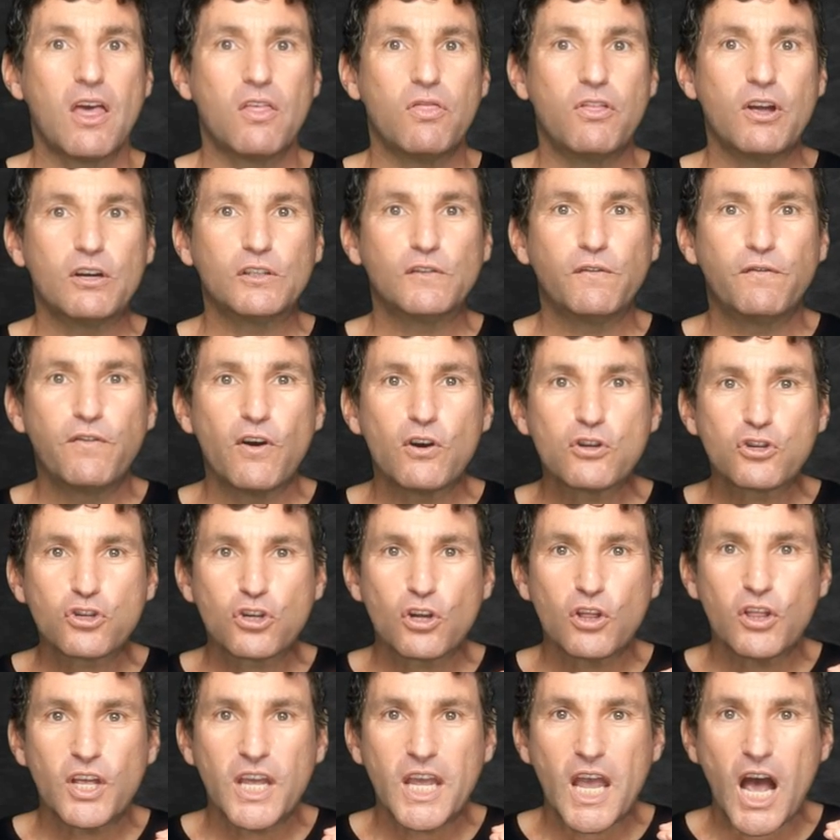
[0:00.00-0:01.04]
There's
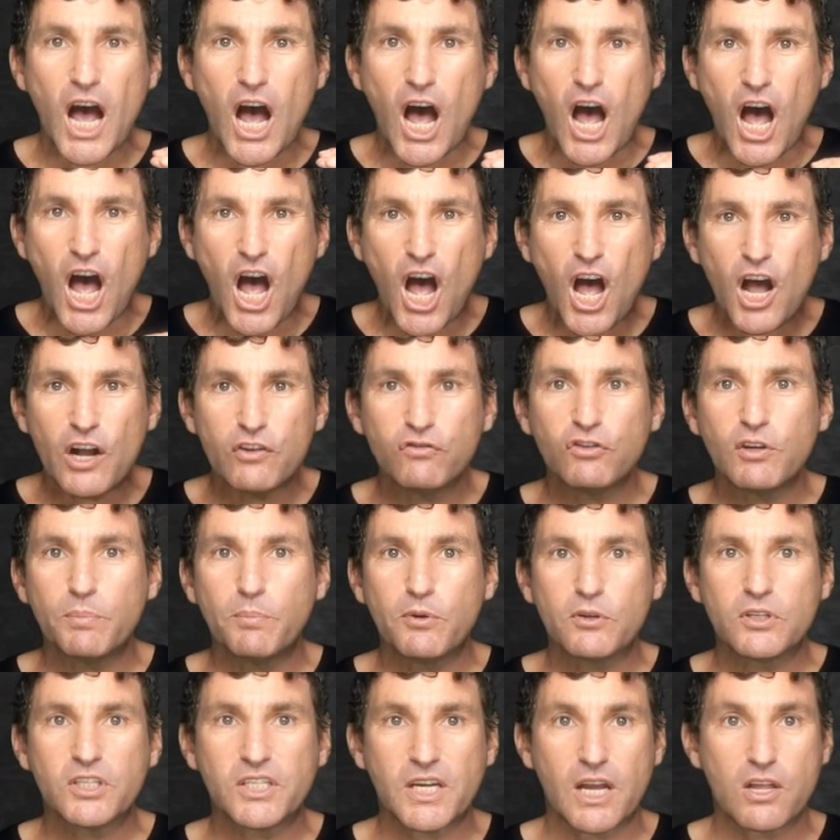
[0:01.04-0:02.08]
virtually a
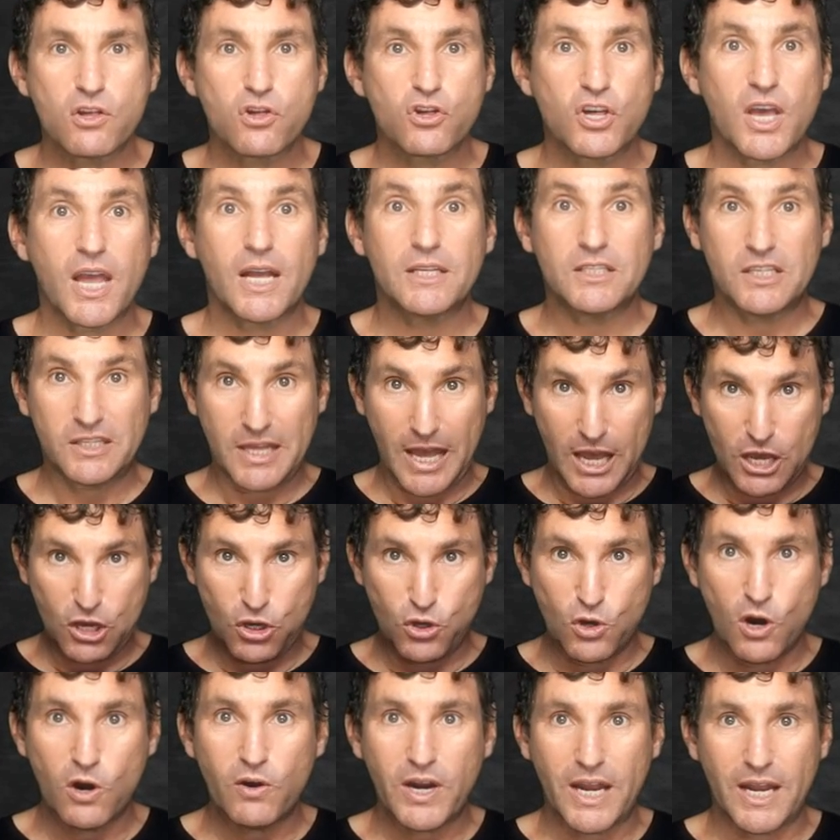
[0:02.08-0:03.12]
100% chance that
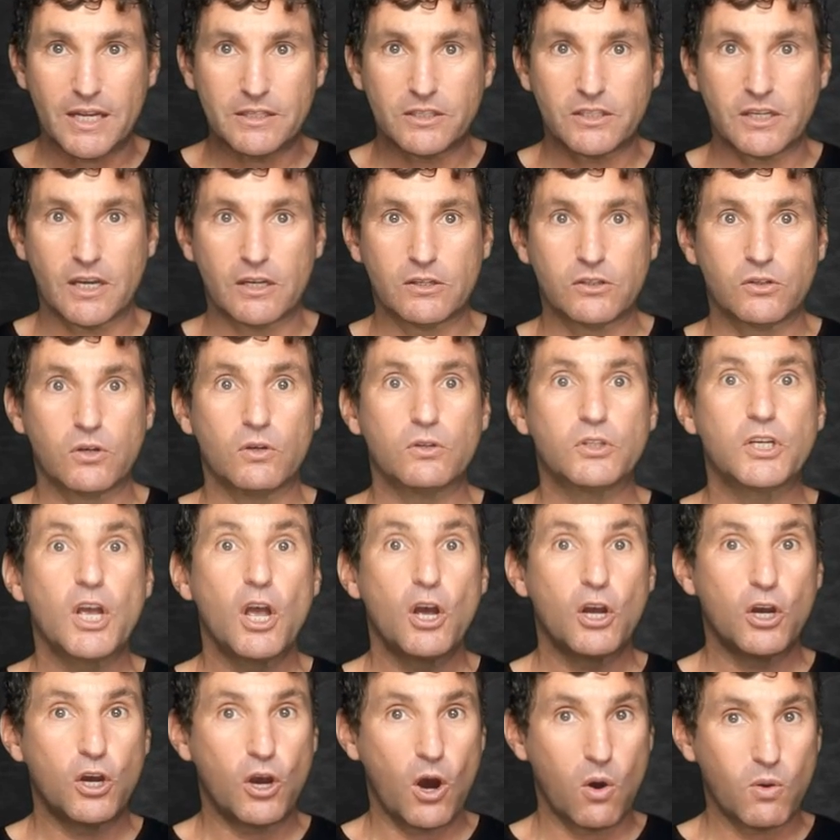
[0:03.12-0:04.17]
your ancestors,
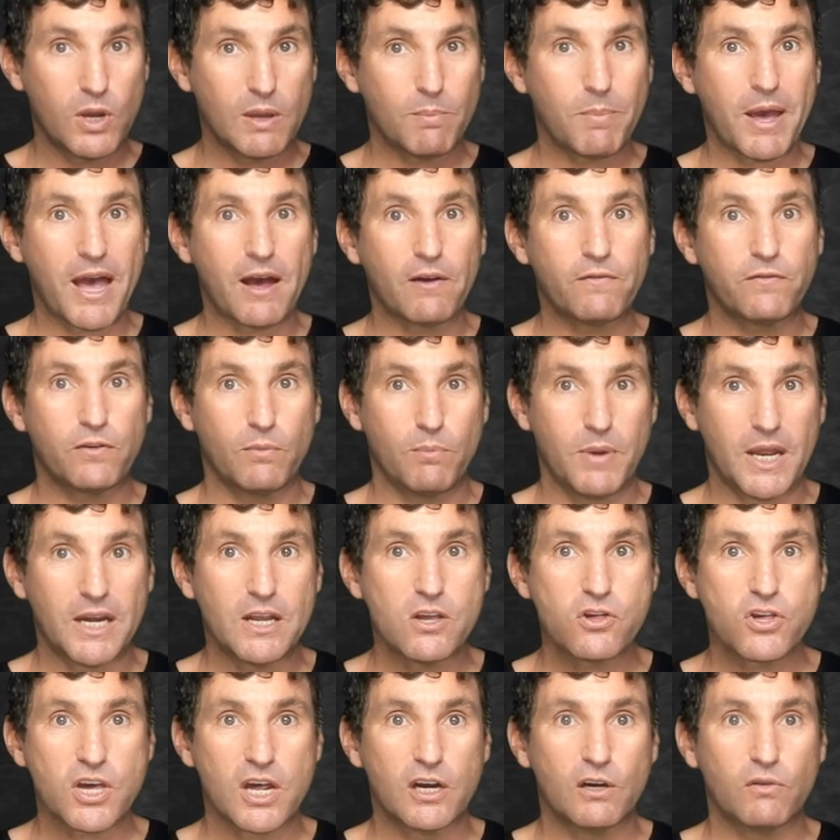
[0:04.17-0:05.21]
going back for
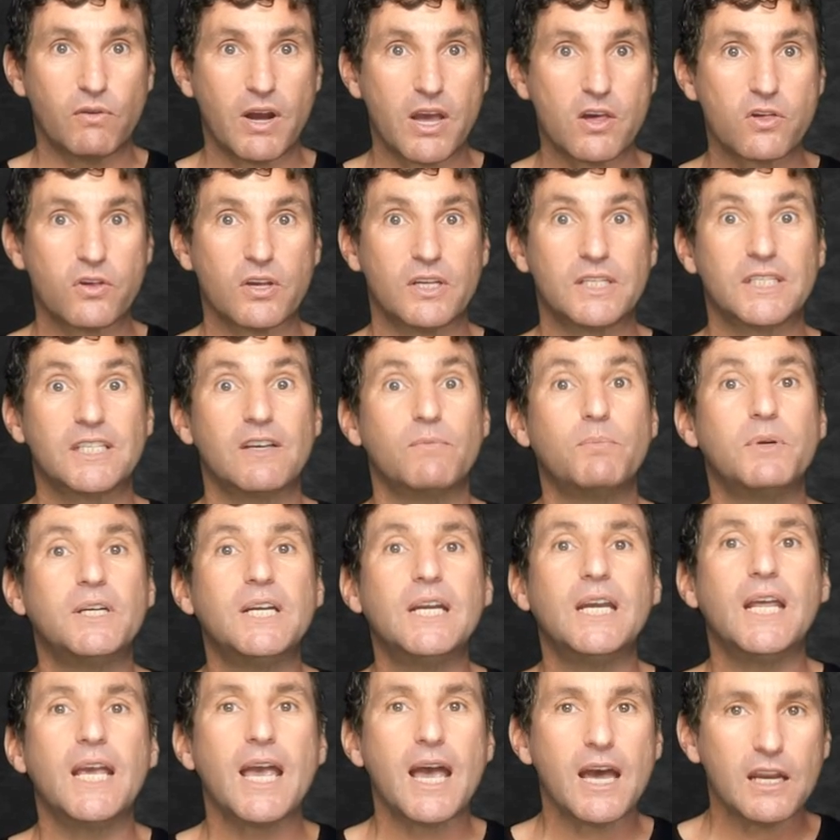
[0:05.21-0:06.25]
many generations, have
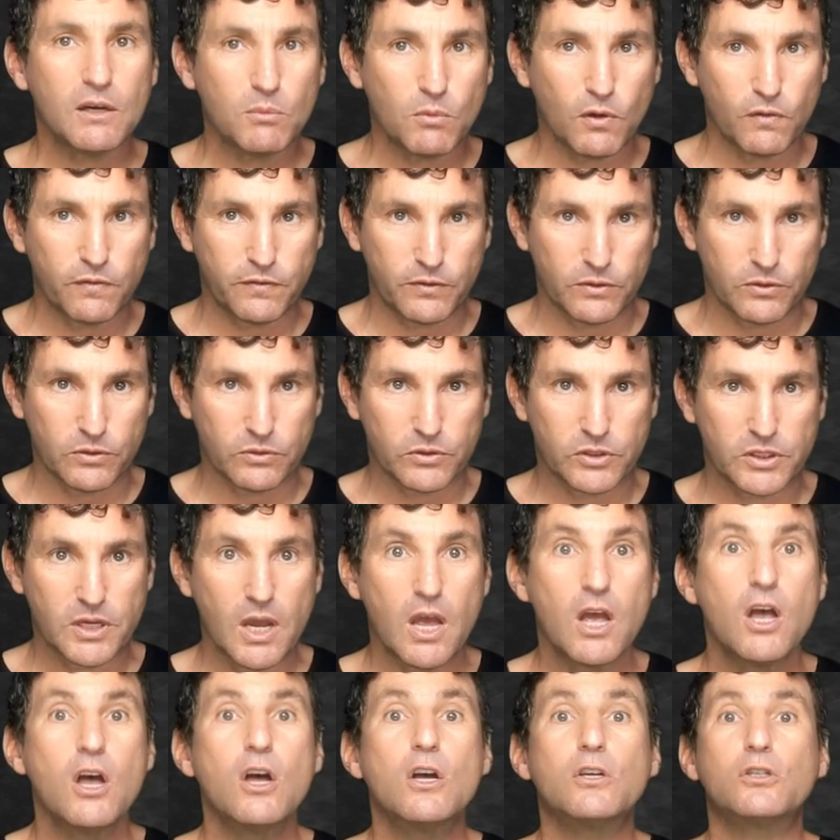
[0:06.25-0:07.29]
been eating animal foods.
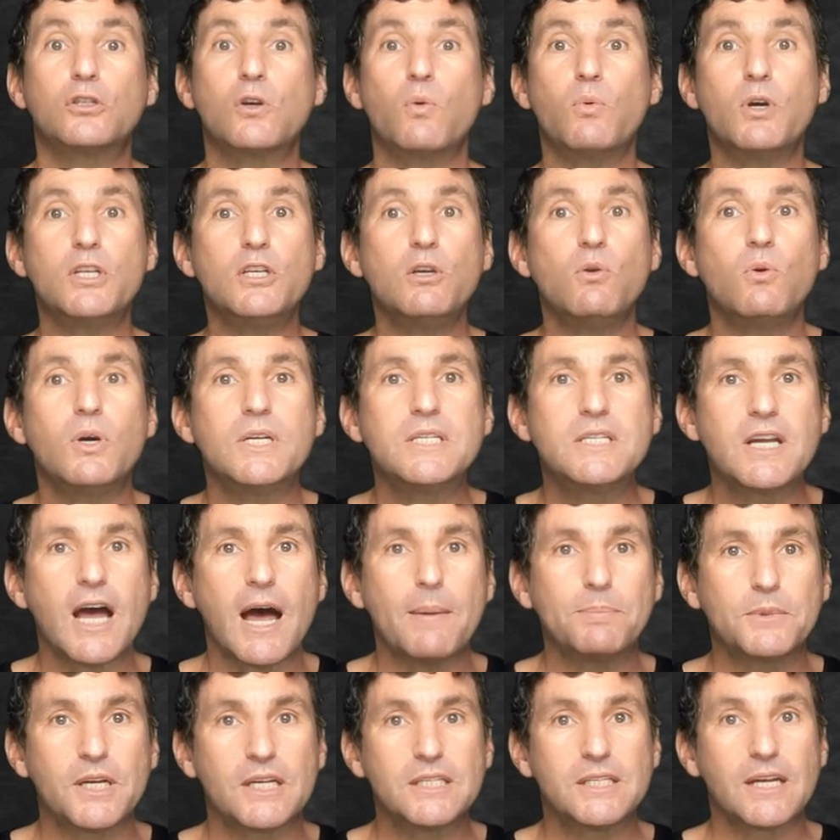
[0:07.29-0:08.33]
So when you
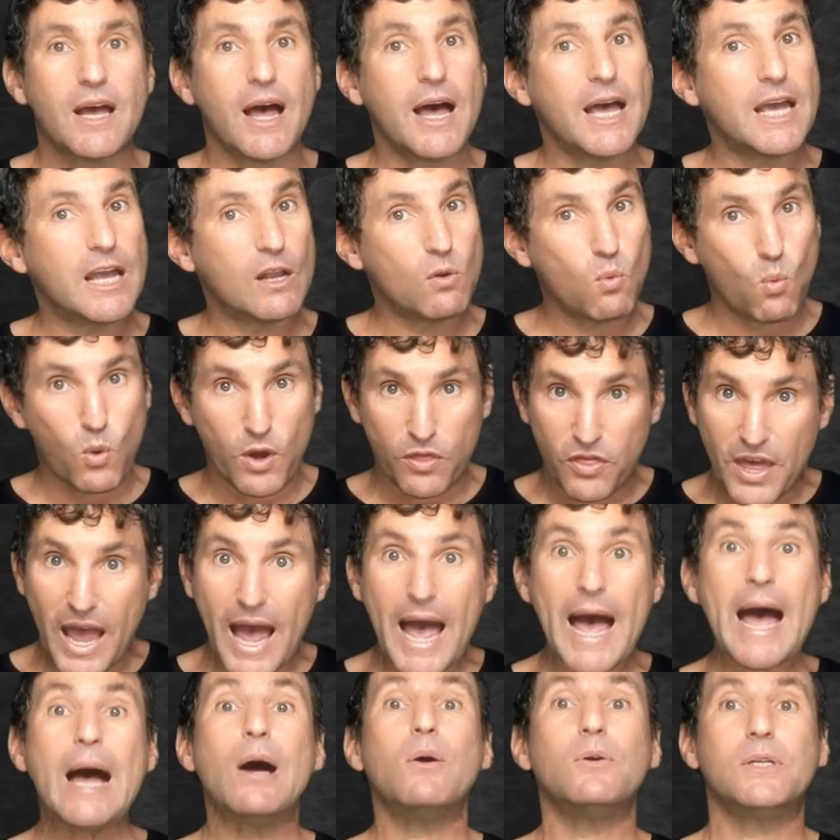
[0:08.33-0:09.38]
adopt a diet
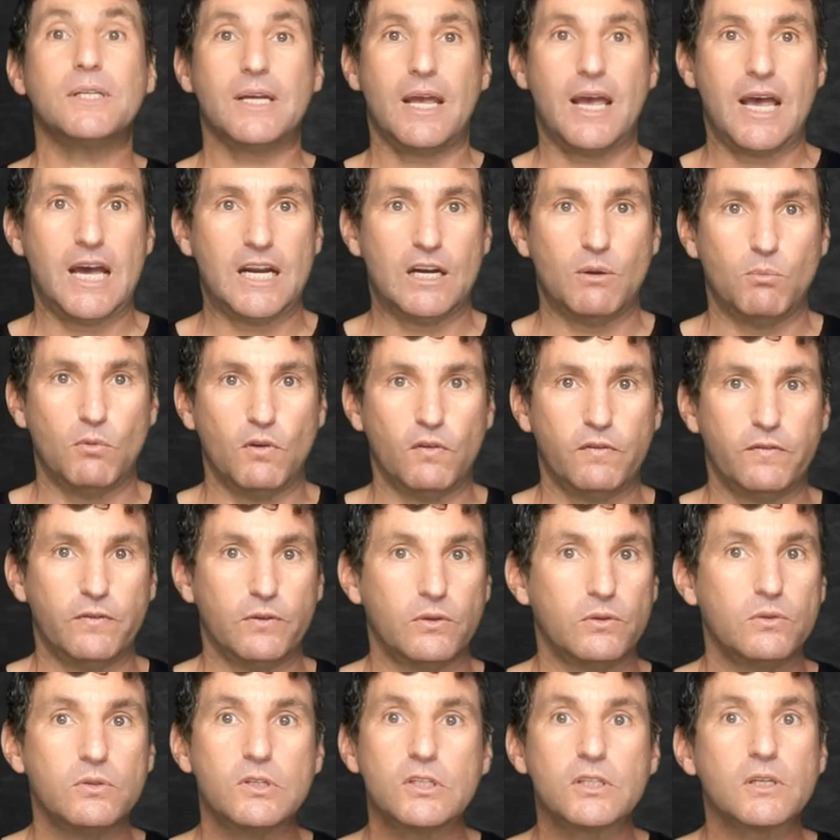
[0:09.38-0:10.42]
without animal
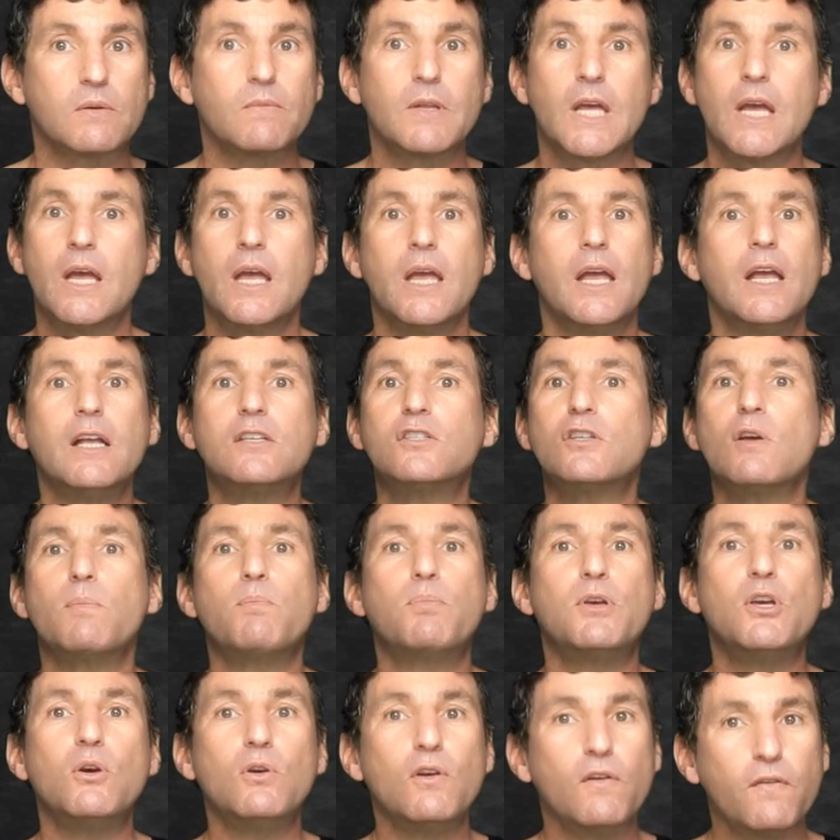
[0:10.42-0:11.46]
foods, it's a
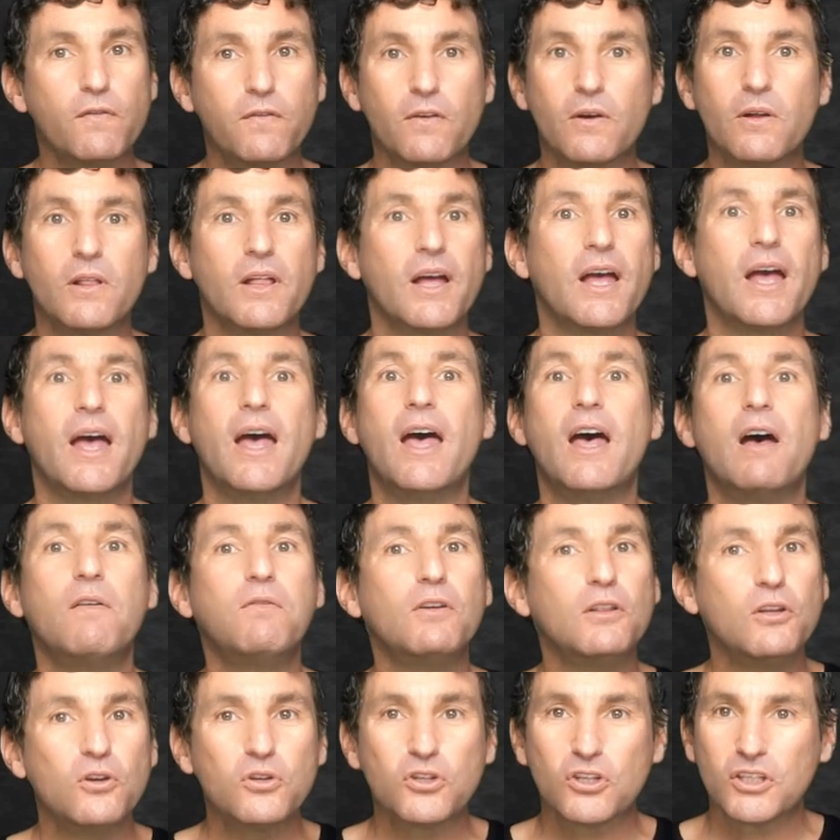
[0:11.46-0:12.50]
beautiful
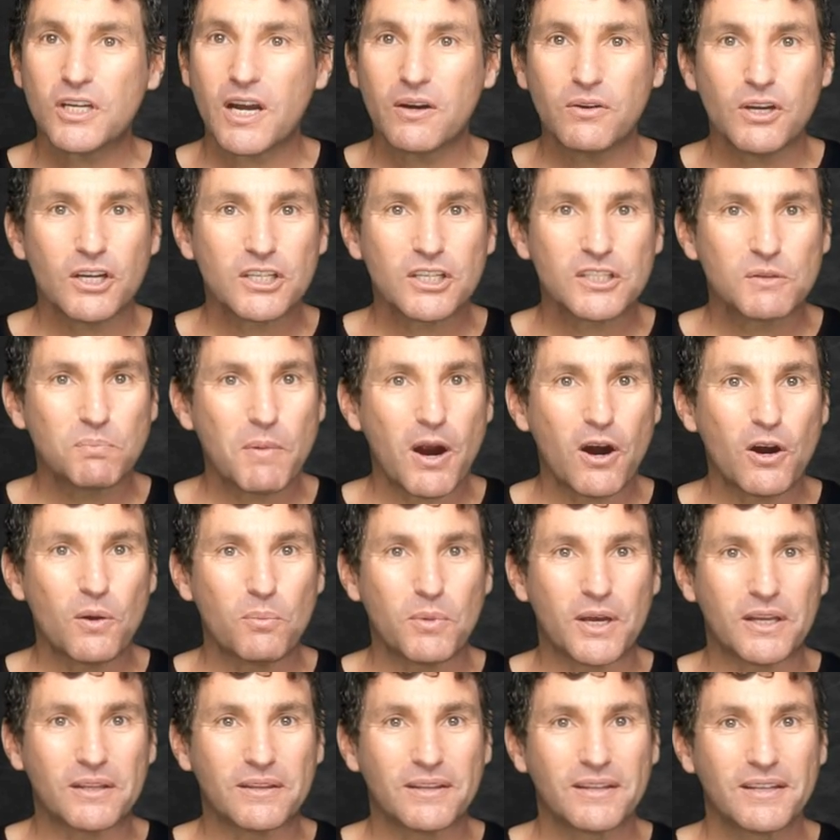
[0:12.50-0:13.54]
evolutionary
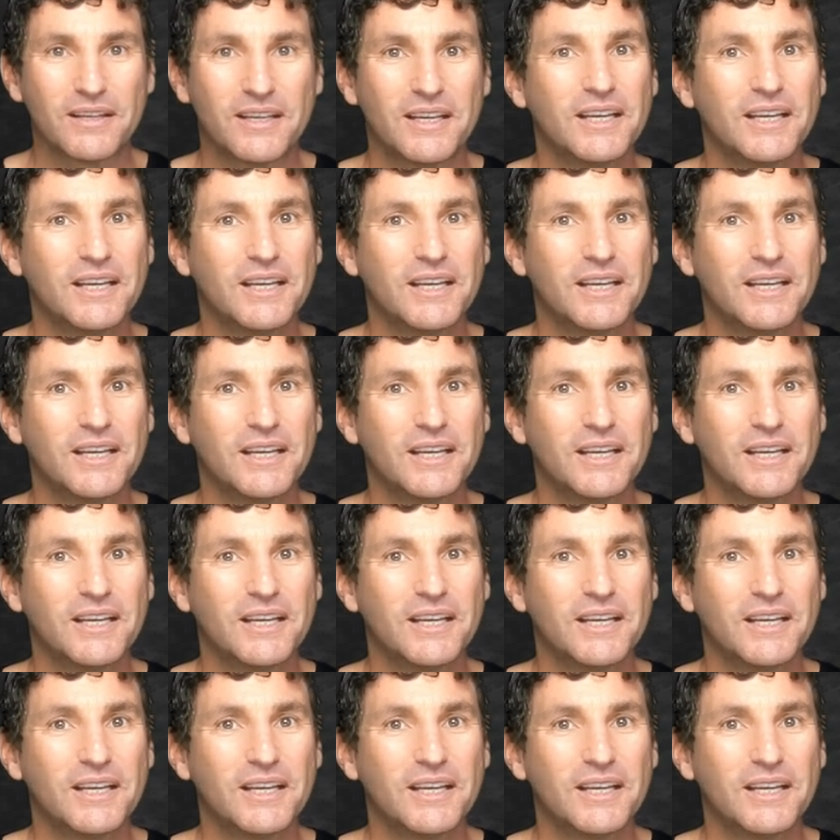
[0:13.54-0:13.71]
experiment.